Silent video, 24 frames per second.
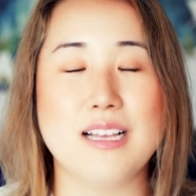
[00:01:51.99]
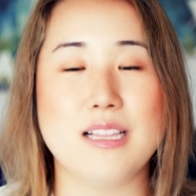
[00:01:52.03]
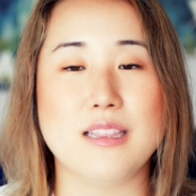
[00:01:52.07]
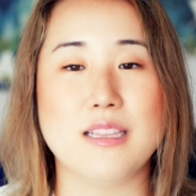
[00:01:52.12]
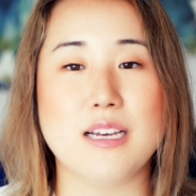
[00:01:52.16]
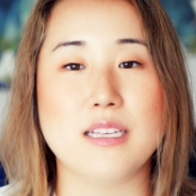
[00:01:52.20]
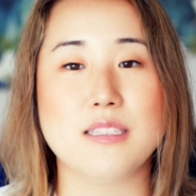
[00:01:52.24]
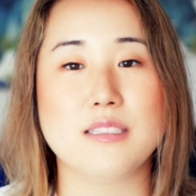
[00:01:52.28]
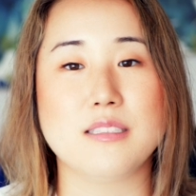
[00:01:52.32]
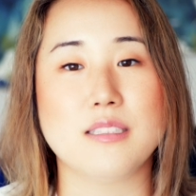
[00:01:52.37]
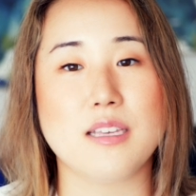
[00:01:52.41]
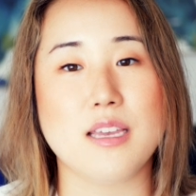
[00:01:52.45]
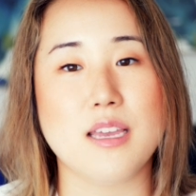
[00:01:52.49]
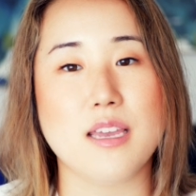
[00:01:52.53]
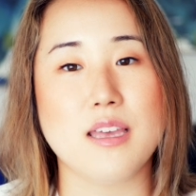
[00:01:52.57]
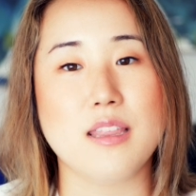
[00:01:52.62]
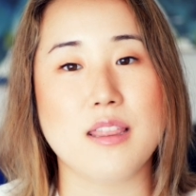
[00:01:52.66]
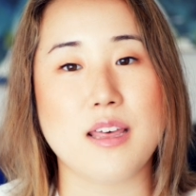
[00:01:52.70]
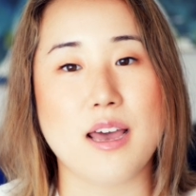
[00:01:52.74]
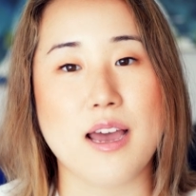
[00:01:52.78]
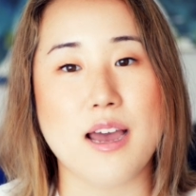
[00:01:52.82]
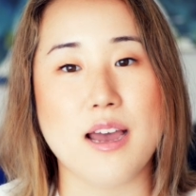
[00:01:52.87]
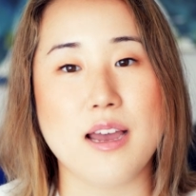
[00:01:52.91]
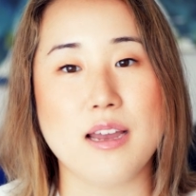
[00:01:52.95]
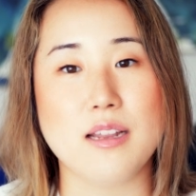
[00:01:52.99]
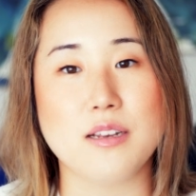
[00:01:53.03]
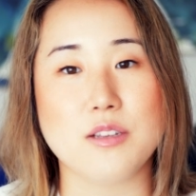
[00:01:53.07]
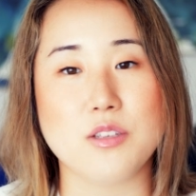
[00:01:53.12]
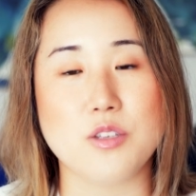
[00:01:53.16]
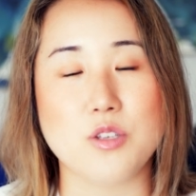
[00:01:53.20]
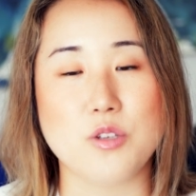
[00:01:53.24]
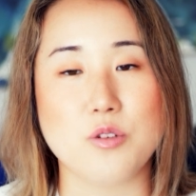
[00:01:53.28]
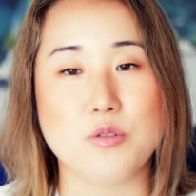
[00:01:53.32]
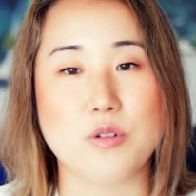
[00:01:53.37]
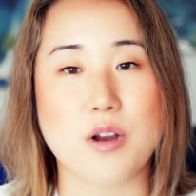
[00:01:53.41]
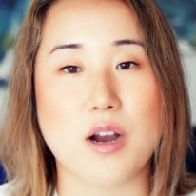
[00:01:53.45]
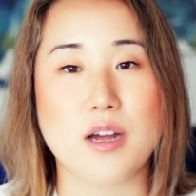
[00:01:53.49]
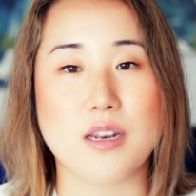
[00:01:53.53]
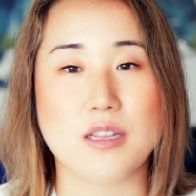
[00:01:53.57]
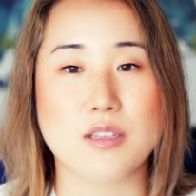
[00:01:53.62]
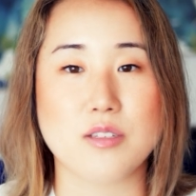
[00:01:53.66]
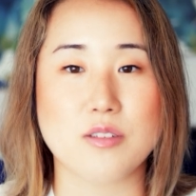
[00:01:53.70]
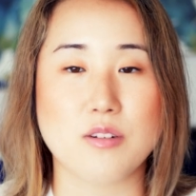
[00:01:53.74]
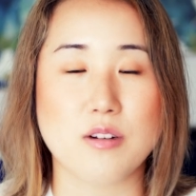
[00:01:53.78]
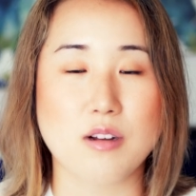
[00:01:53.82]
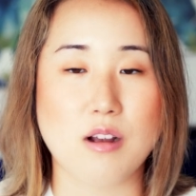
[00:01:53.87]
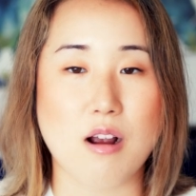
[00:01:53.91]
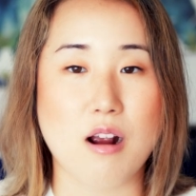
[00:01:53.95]
Let's say that you got
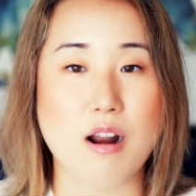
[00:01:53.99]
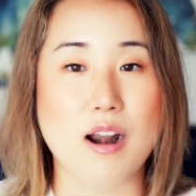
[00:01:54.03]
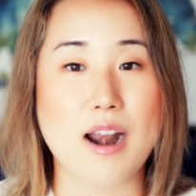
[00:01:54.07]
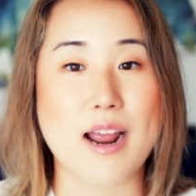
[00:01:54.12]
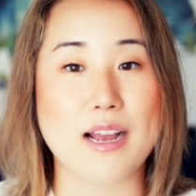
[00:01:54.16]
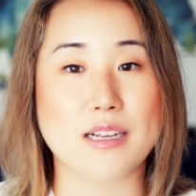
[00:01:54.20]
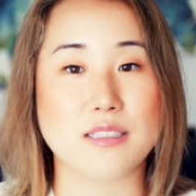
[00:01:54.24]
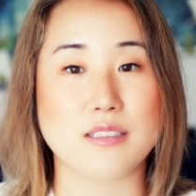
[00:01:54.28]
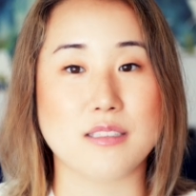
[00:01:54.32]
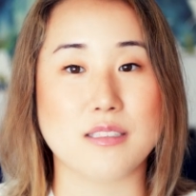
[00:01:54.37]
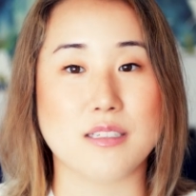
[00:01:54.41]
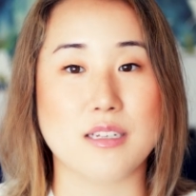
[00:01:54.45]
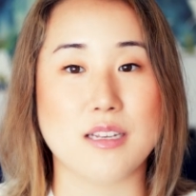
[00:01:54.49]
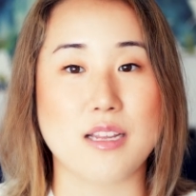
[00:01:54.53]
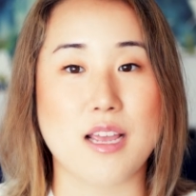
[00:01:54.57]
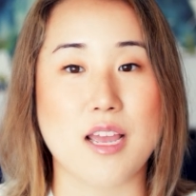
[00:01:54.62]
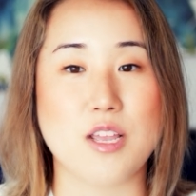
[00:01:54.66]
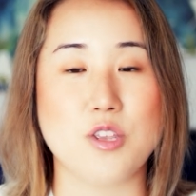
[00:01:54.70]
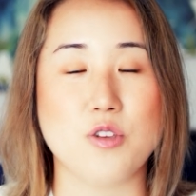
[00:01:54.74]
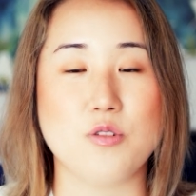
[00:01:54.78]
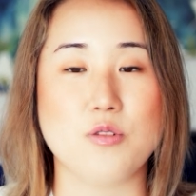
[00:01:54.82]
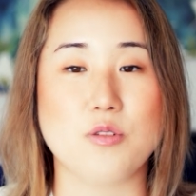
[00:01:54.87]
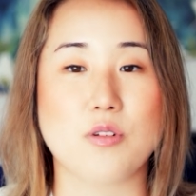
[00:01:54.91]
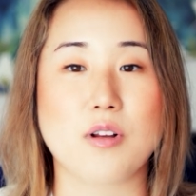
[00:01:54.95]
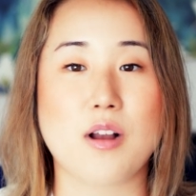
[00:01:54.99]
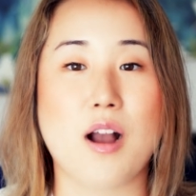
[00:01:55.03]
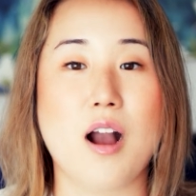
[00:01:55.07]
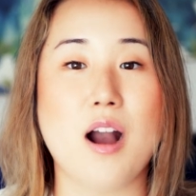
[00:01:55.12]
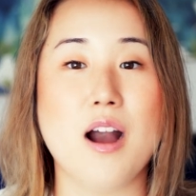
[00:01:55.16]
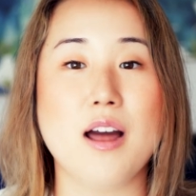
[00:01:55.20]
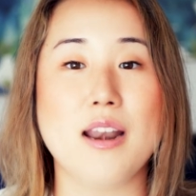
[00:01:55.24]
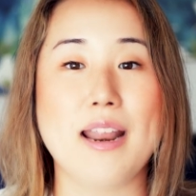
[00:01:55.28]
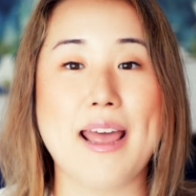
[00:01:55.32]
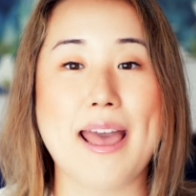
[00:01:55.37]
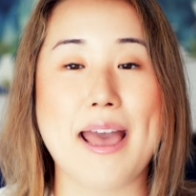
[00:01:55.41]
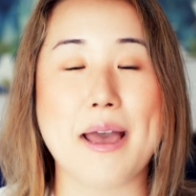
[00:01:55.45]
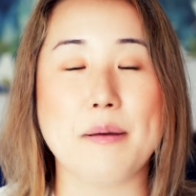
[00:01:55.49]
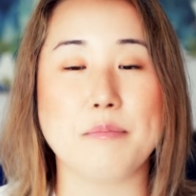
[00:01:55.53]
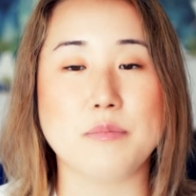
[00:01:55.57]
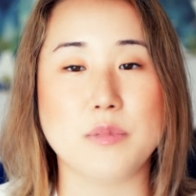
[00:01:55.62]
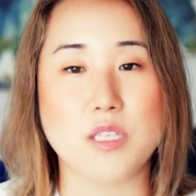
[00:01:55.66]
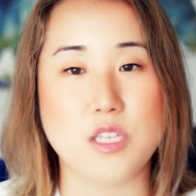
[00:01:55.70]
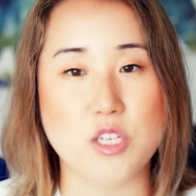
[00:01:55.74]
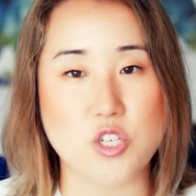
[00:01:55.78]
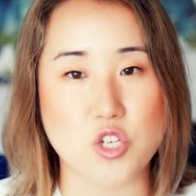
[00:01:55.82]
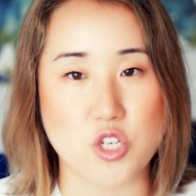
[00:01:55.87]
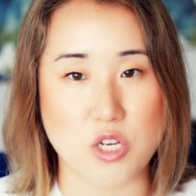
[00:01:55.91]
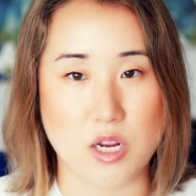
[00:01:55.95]
into a car accident and you caught
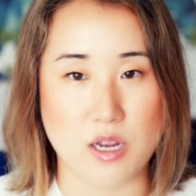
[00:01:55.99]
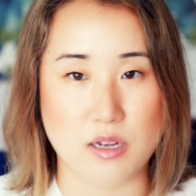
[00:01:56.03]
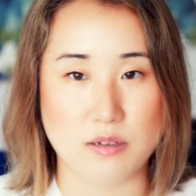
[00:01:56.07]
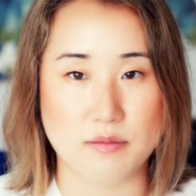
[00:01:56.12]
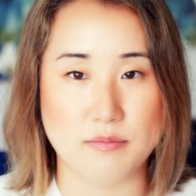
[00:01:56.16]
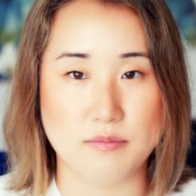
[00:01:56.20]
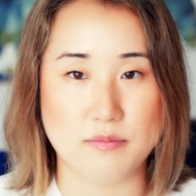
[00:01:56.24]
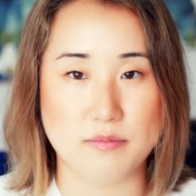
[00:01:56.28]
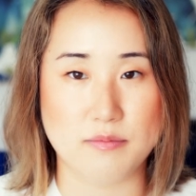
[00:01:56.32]
amnesia.